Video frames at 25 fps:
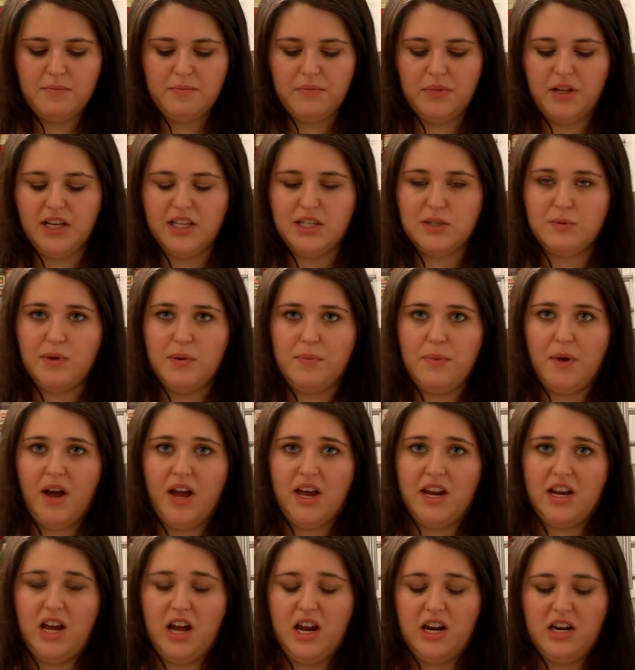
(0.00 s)
Plus we bought
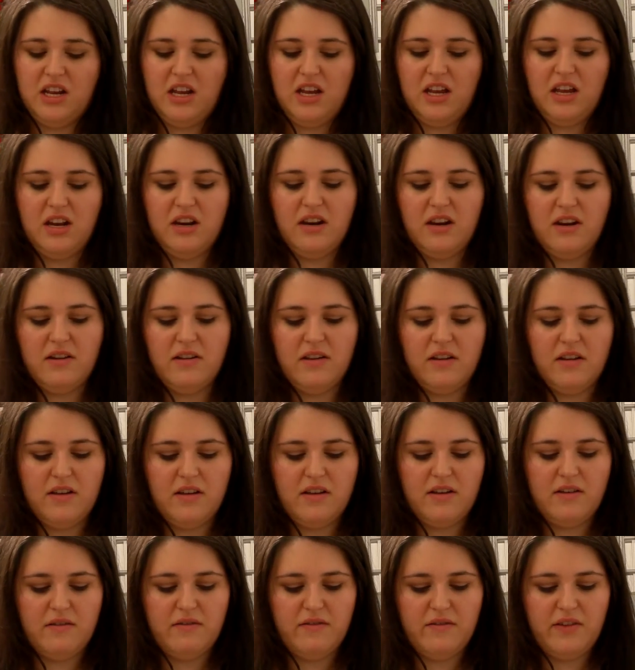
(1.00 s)
an onion,
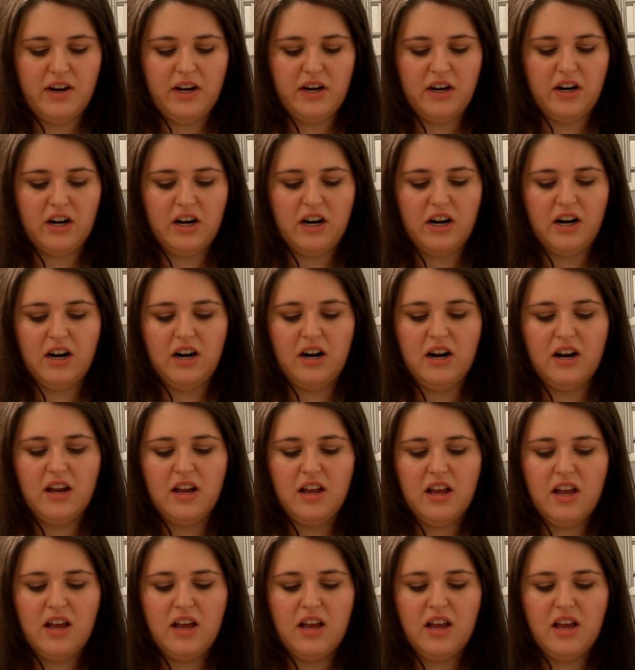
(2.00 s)
vinegar,